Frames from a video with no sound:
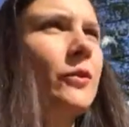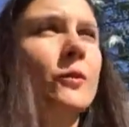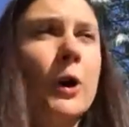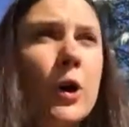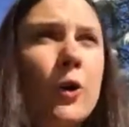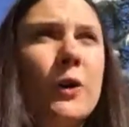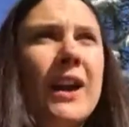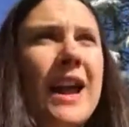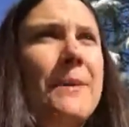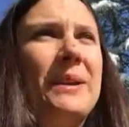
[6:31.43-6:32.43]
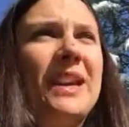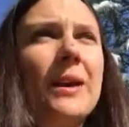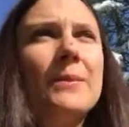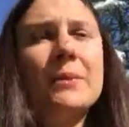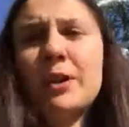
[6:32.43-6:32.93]
grow and
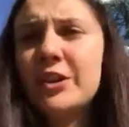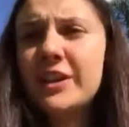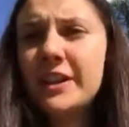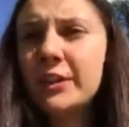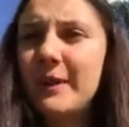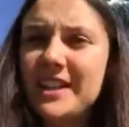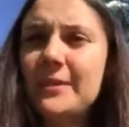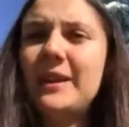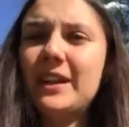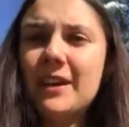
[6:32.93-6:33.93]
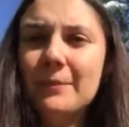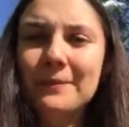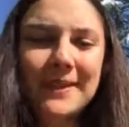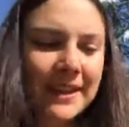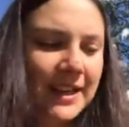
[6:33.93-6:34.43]
become the person you're meant to
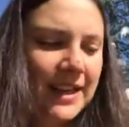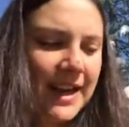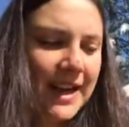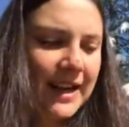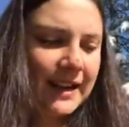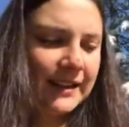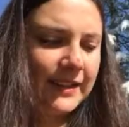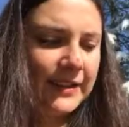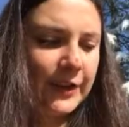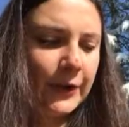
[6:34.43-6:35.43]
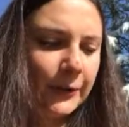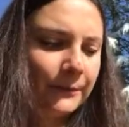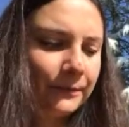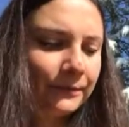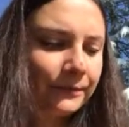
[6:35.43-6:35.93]
become. And so